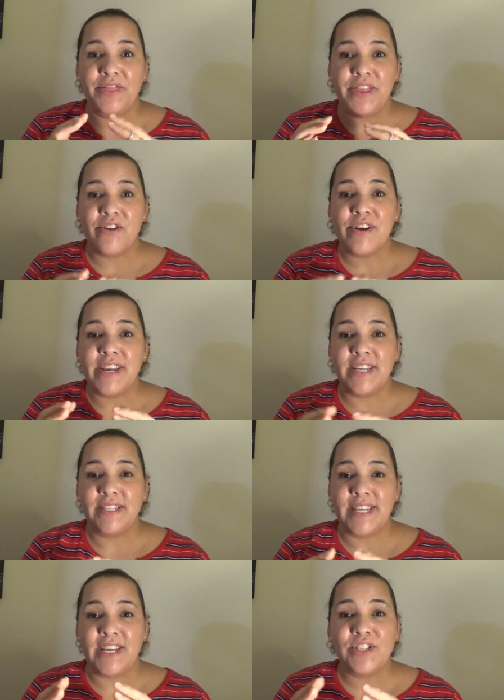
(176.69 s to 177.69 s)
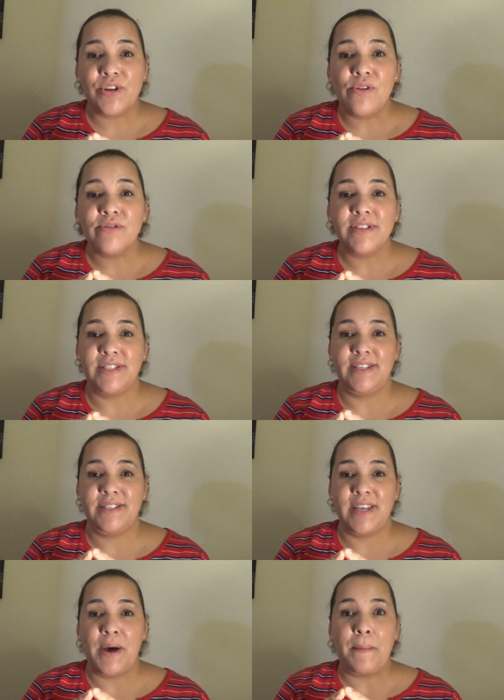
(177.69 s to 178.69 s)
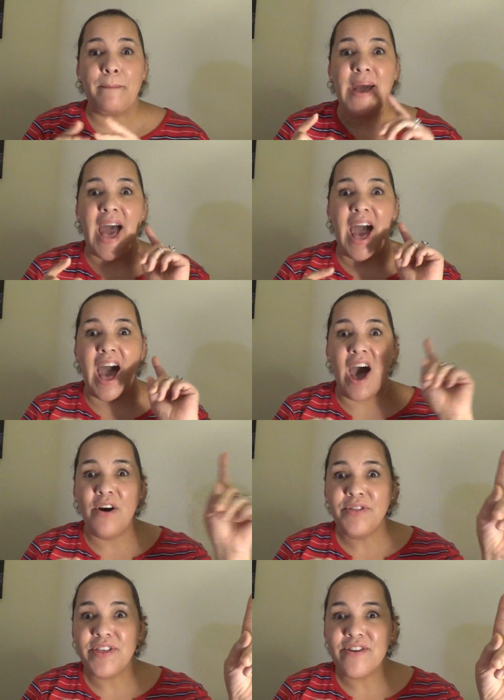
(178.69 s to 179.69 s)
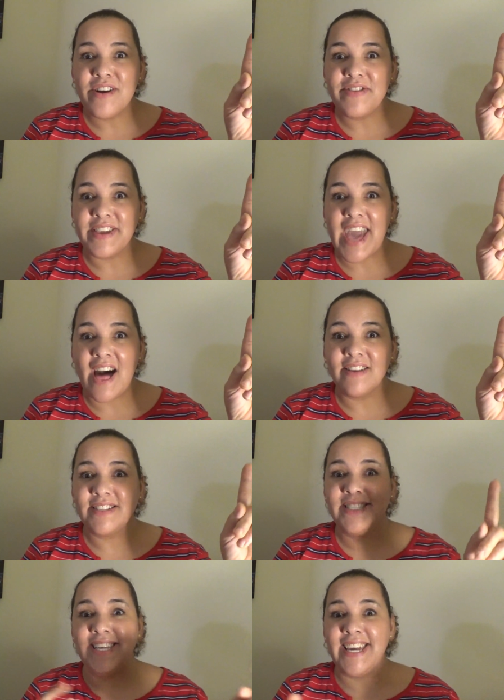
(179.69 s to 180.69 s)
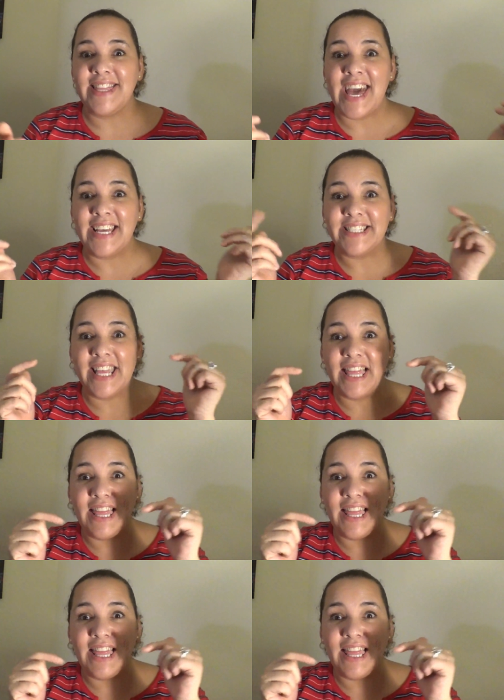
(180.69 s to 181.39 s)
there is a solar system out there in the galaxy that is